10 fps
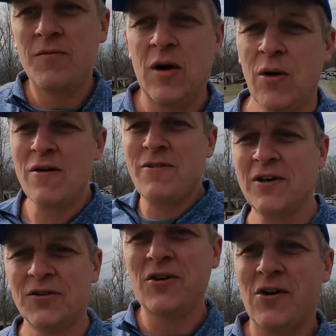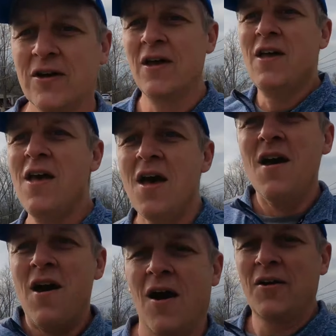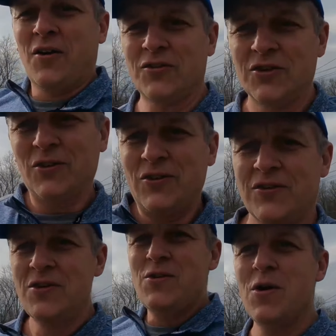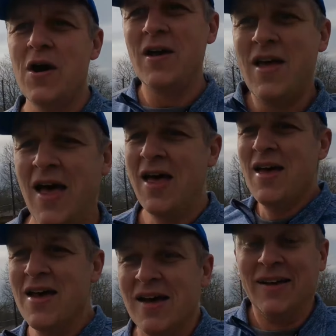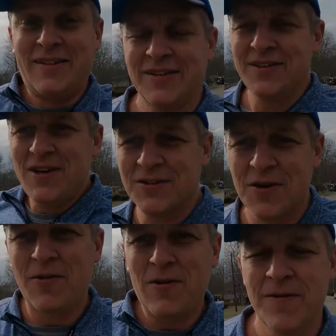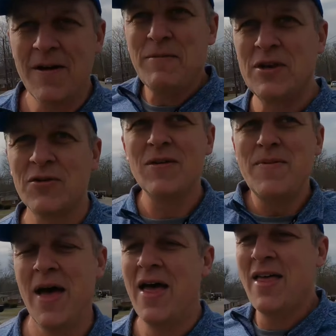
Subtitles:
my wife and I took our adult children to Disney for a family trip.